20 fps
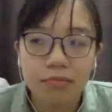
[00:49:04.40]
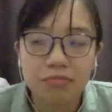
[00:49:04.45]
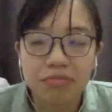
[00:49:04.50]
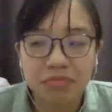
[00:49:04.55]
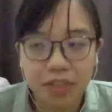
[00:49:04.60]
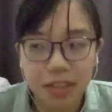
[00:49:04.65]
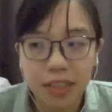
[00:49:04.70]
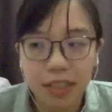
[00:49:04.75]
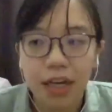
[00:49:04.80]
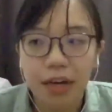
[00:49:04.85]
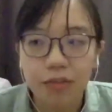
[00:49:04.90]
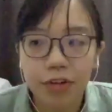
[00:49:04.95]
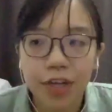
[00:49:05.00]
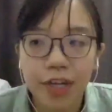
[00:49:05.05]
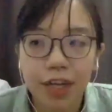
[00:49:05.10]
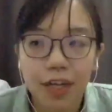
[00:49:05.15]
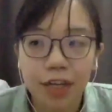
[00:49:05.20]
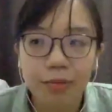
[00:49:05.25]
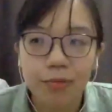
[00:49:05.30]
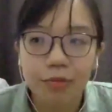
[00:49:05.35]
Very
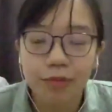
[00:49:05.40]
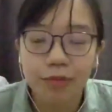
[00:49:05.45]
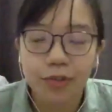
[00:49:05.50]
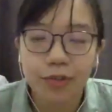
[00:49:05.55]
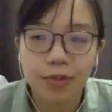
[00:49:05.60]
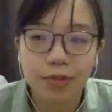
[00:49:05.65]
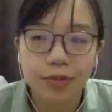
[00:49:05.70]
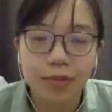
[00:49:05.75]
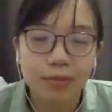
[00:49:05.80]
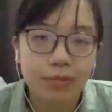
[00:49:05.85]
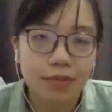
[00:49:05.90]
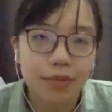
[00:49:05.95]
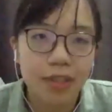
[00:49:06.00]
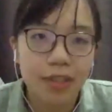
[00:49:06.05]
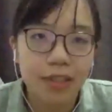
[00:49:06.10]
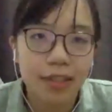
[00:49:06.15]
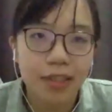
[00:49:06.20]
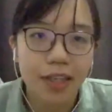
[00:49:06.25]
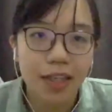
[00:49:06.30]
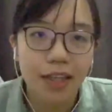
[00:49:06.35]
helpful.
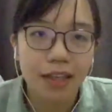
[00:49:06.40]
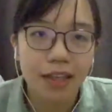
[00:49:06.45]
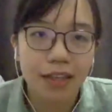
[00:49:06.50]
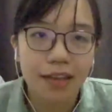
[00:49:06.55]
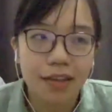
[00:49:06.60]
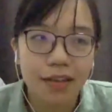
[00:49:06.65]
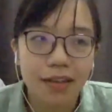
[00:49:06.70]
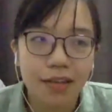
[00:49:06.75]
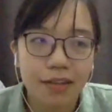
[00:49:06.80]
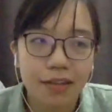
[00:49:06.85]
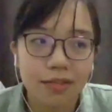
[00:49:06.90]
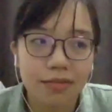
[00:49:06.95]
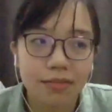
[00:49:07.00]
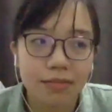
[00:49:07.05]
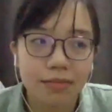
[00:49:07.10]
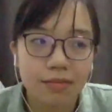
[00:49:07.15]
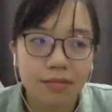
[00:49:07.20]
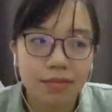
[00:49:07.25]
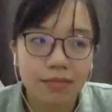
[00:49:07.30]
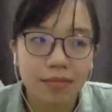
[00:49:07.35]

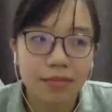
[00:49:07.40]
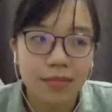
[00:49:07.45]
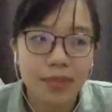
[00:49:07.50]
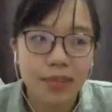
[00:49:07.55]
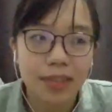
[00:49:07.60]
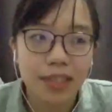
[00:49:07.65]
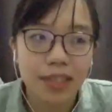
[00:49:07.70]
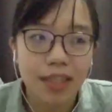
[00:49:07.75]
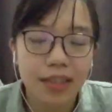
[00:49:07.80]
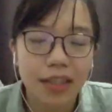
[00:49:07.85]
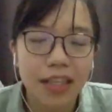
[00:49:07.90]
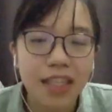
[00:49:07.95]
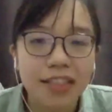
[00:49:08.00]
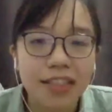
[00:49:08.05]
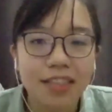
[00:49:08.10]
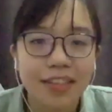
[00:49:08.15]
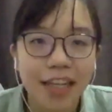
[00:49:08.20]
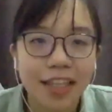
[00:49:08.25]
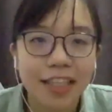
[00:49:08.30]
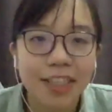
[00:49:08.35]
And it's
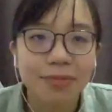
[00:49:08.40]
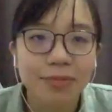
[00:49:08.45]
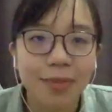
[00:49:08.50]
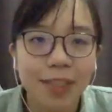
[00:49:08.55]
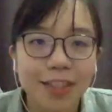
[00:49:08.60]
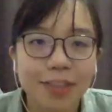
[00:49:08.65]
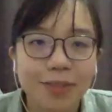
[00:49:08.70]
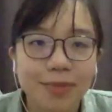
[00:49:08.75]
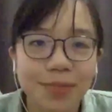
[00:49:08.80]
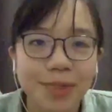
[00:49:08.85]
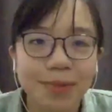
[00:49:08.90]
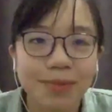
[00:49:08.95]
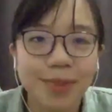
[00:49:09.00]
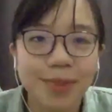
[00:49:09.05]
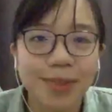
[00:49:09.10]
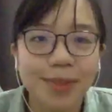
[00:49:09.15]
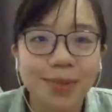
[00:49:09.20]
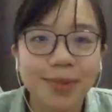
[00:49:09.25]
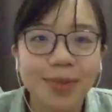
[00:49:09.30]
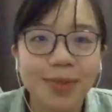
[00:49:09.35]
a nice bunch of people
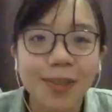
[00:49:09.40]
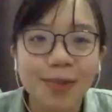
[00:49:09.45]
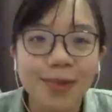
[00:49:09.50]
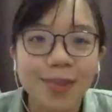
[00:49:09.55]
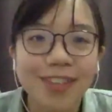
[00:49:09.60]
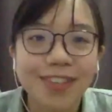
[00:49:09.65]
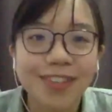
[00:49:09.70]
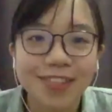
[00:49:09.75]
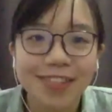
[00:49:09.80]
to work with.